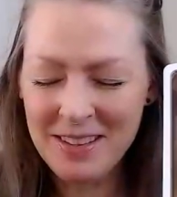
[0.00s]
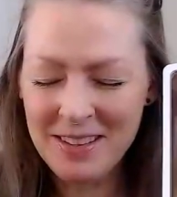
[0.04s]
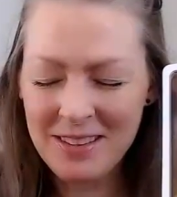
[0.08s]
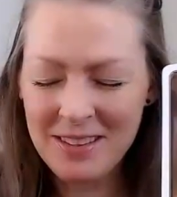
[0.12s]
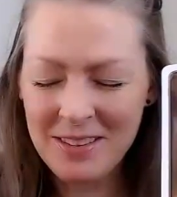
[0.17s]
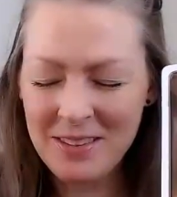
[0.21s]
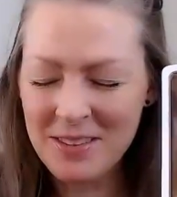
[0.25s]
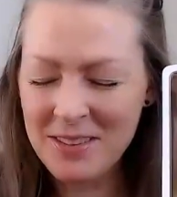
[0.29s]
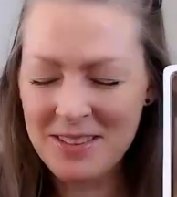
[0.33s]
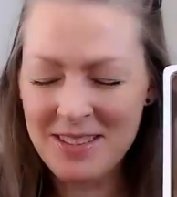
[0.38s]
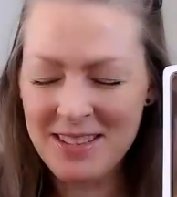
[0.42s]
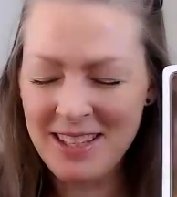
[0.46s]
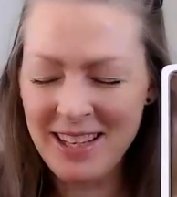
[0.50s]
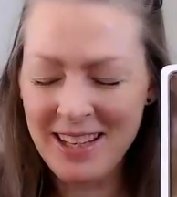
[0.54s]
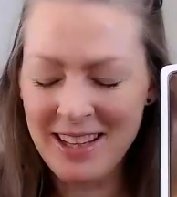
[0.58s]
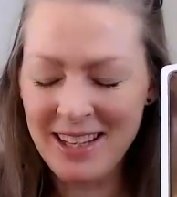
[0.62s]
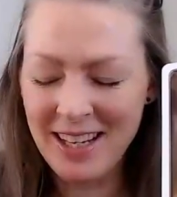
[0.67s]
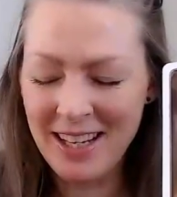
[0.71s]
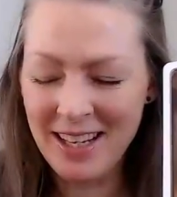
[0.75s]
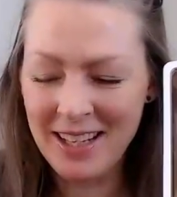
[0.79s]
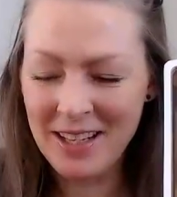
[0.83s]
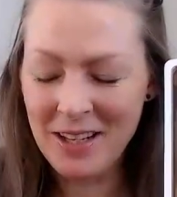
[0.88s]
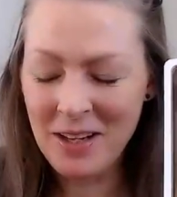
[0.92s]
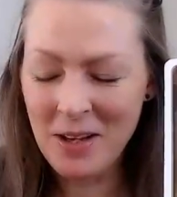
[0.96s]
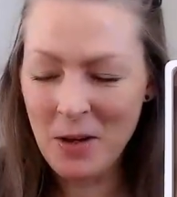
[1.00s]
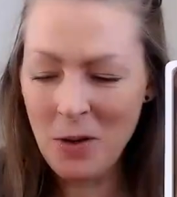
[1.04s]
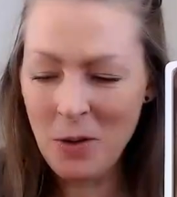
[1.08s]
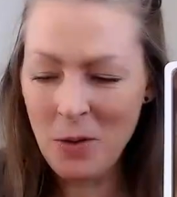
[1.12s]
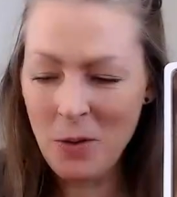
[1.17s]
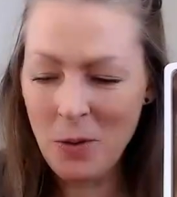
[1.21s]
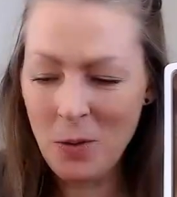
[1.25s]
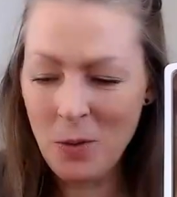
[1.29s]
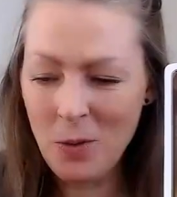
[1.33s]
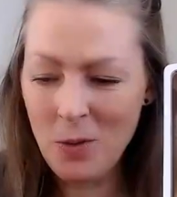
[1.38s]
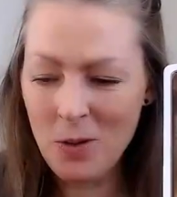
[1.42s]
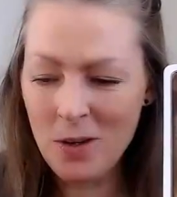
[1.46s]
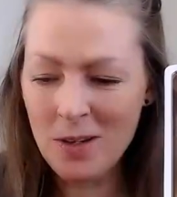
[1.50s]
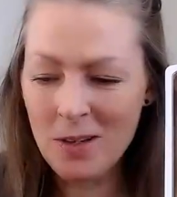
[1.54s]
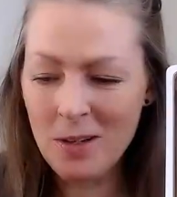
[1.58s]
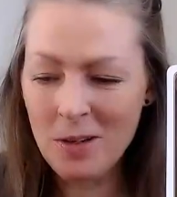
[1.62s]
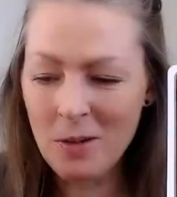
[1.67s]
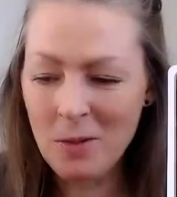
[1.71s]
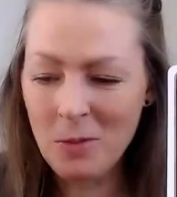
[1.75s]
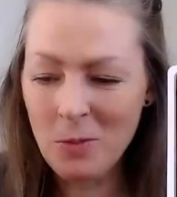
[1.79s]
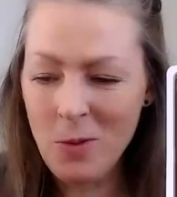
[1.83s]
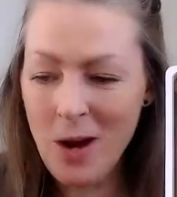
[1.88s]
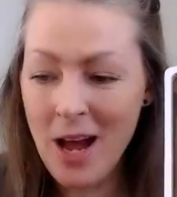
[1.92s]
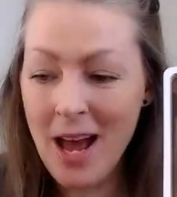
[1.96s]
you don't say that or
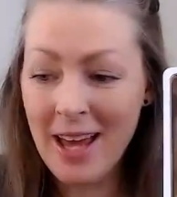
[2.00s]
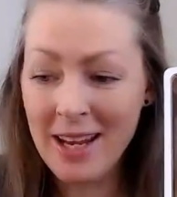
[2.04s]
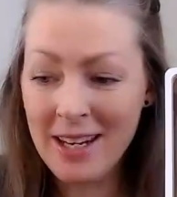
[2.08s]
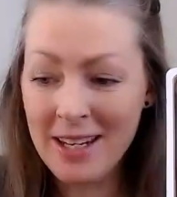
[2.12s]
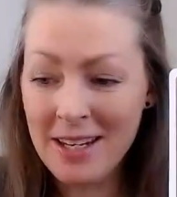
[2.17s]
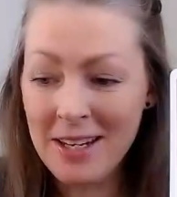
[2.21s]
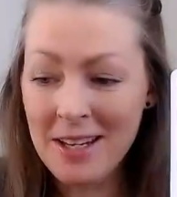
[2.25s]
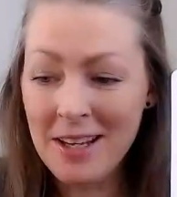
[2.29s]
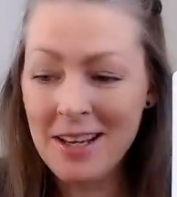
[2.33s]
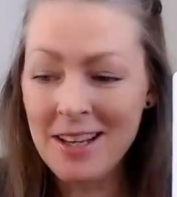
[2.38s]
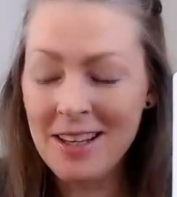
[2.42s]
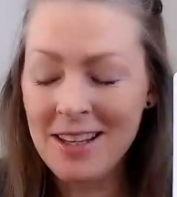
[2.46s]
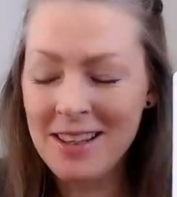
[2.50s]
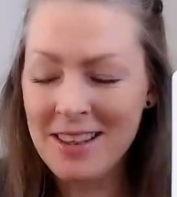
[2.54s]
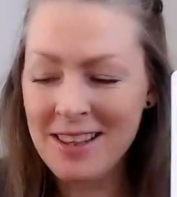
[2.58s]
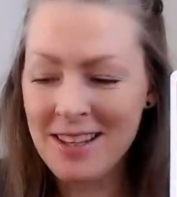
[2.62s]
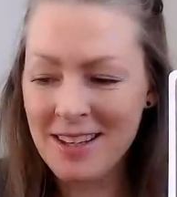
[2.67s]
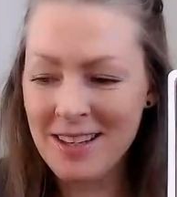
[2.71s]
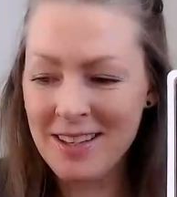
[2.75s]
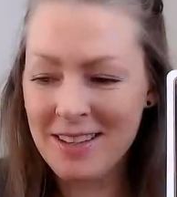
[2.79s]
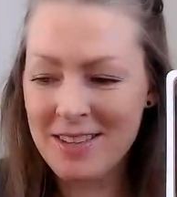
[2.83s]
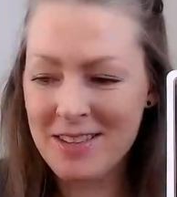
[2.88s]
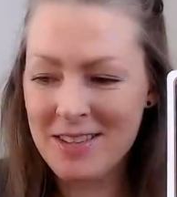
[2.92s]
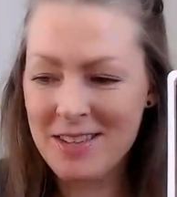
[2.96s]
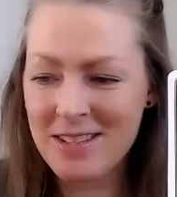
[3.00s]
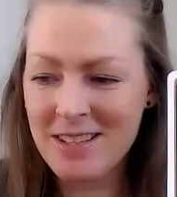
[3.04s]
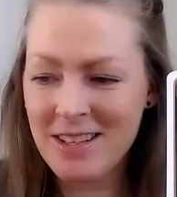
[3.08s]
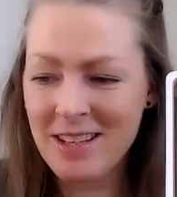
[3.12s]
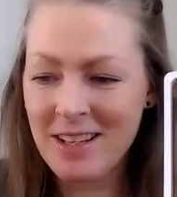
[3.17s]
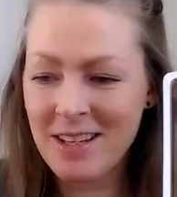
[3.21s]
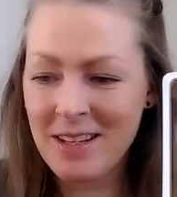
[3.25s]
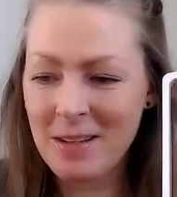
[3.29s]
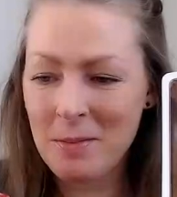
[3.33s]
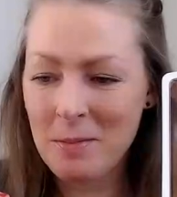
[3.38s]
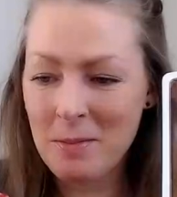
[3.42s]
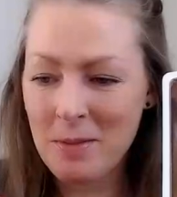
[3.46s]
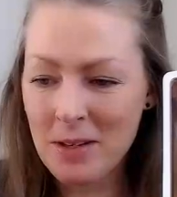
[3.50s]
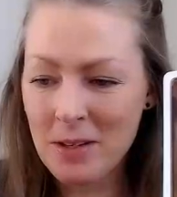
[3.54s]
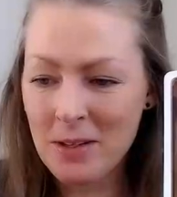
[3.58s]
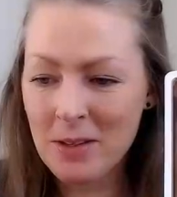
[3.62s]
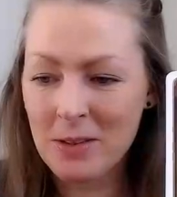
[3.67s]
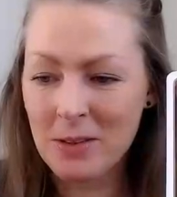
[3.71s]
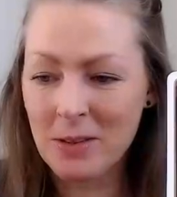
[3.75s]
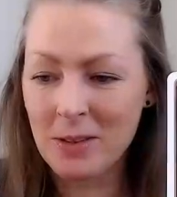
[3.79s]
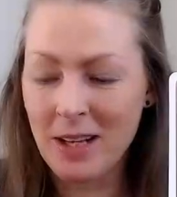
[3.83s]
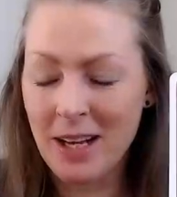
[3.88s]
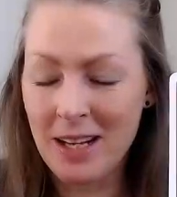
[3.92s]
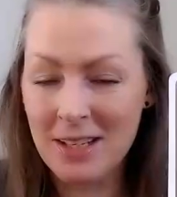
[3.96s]
when this
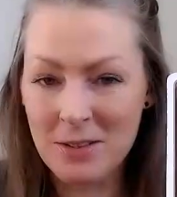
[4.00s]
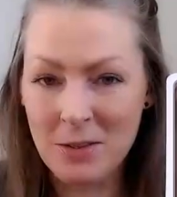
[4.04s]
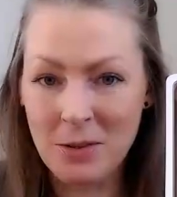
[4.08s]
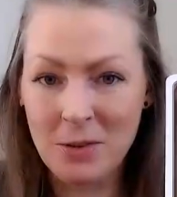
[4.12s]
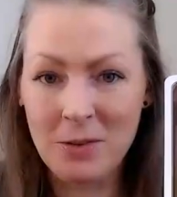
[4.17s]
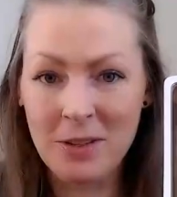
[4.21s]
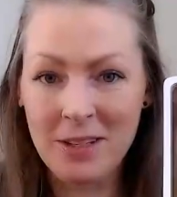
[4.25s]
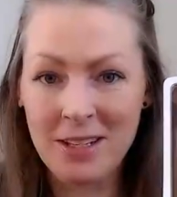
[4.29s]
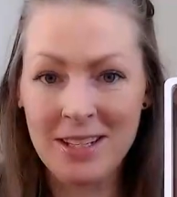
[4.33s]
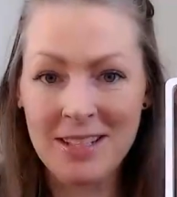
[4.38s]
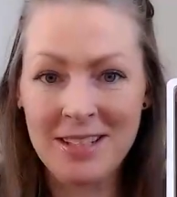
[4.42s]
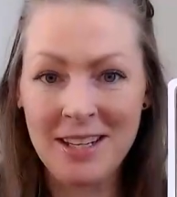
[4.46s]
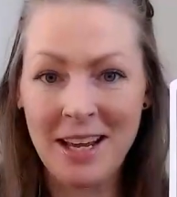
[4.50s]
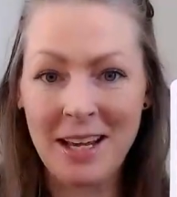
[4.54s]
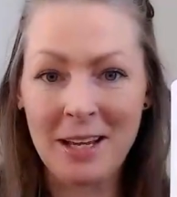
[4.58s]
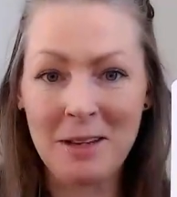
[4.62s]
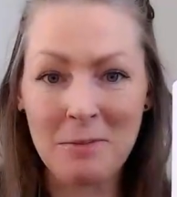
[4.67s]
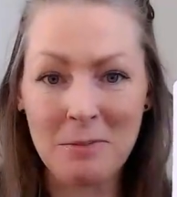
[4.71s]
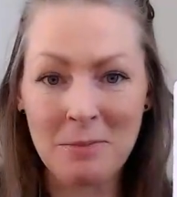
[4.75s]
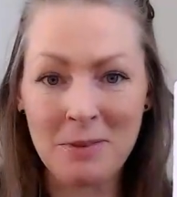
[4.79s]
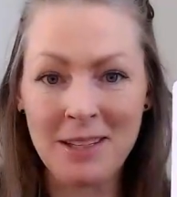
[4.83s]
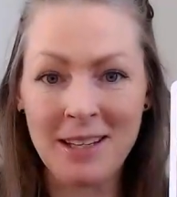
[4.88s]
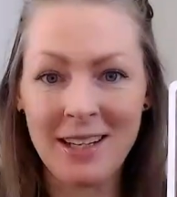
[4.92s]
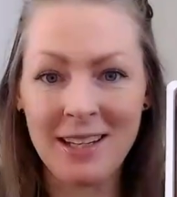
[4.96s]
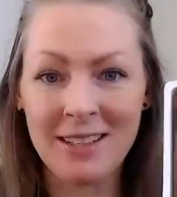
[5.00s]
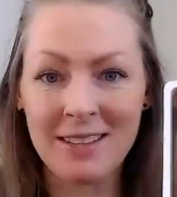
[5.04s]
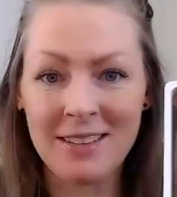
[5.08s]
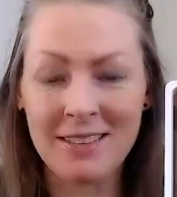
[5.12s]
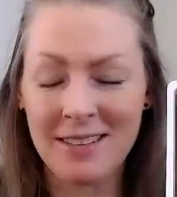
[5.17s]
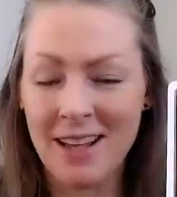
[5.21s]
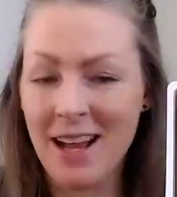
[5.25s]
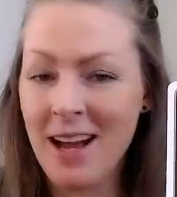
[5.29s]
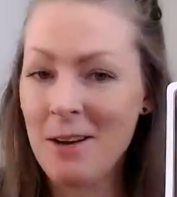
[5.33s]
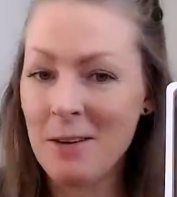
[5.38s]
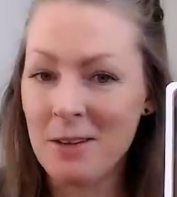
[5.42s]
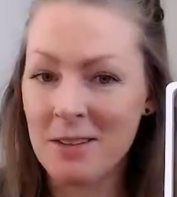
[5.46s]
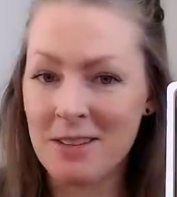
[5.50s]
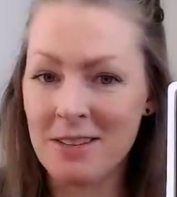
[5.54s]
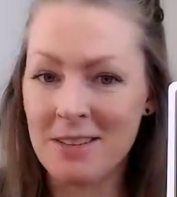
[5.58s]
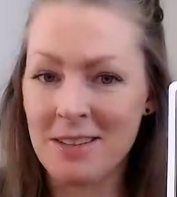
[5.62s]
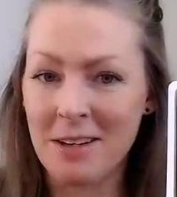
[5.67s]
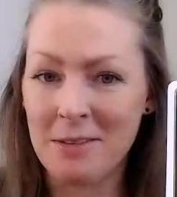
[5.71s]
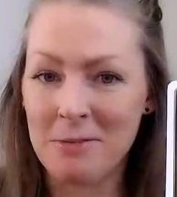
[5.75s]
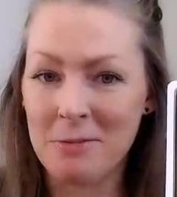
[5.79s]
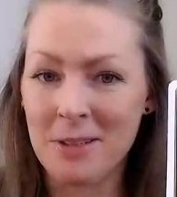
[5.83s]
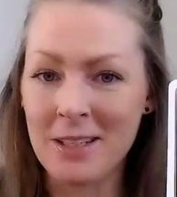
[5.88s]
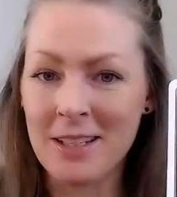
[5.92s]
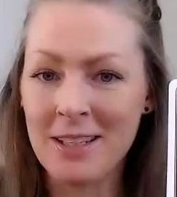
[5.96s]
miracle has already taken place that was a
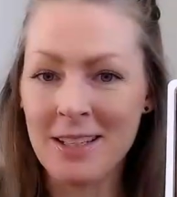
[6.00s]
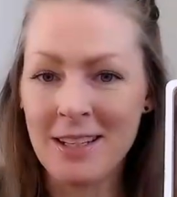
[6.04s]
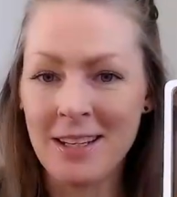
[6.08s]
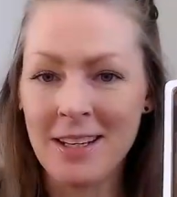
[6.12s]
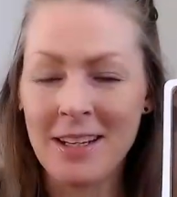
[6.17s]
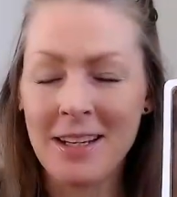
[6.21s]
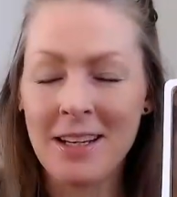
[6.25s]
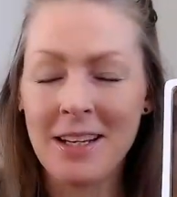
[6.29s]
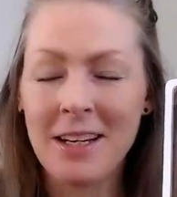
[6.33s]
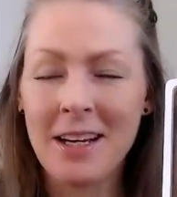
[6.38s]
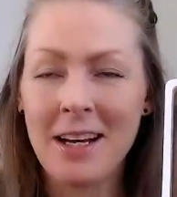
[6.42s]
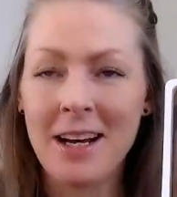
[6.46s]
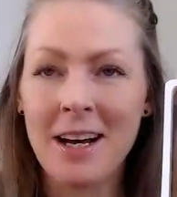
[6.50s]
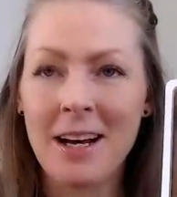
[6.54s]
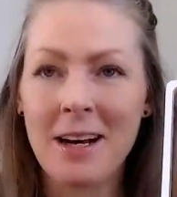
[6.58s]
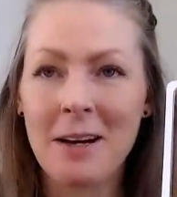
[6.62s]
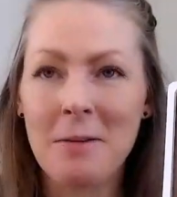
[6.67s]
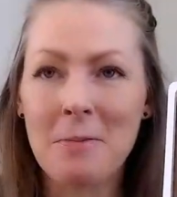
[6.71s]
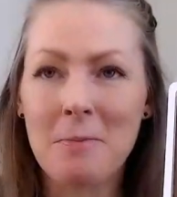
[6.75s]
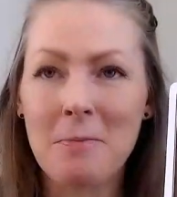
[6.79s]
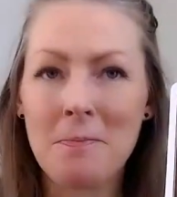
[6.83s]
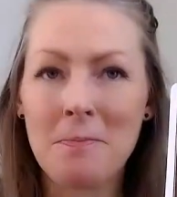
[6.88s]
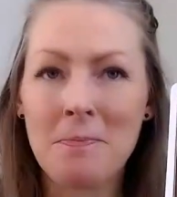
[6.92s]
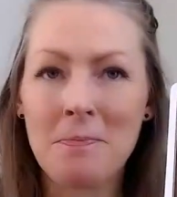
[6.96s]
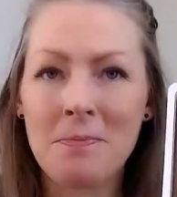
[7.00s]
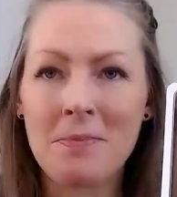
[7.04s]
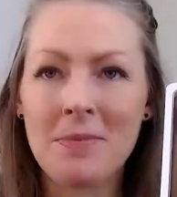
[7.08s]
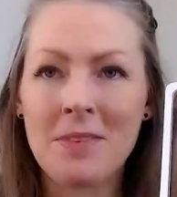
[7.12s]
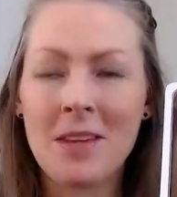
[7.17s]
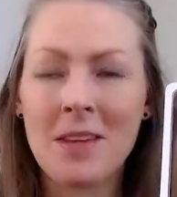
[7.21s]
tough one um,